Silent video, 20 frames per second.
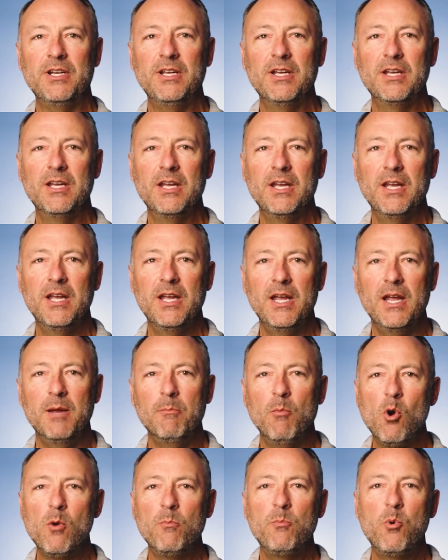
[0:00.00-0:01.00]
and
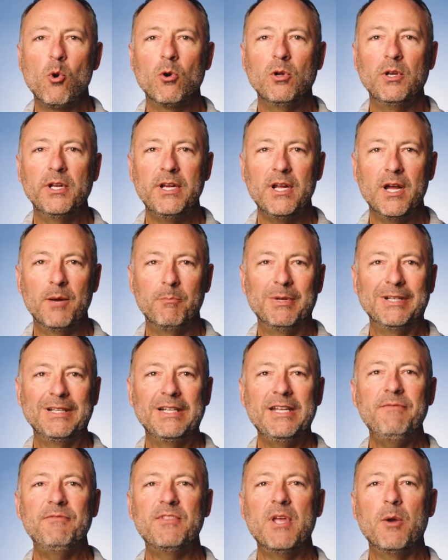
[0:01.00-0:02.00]
more importantly, a
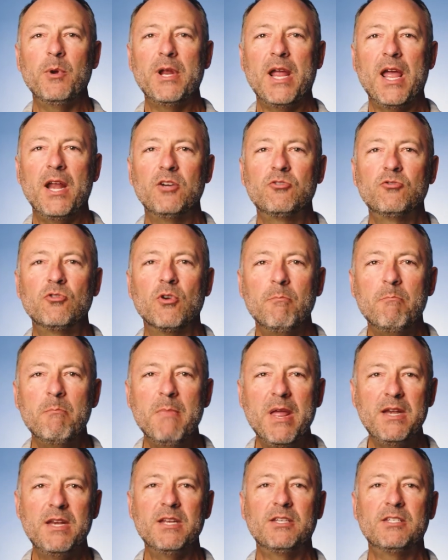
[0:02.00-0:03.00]
belief that we had a
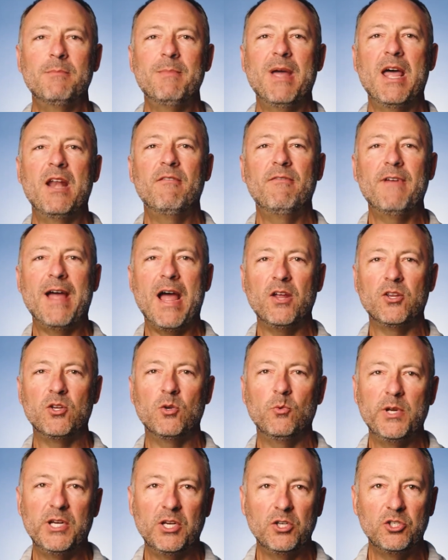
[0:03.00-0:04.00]
tremendous amount of
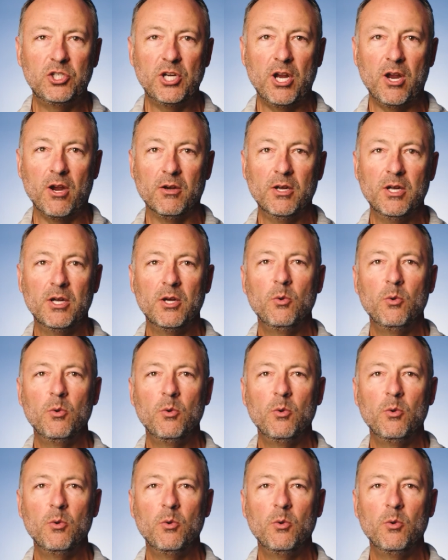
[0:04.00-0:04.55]
value we could share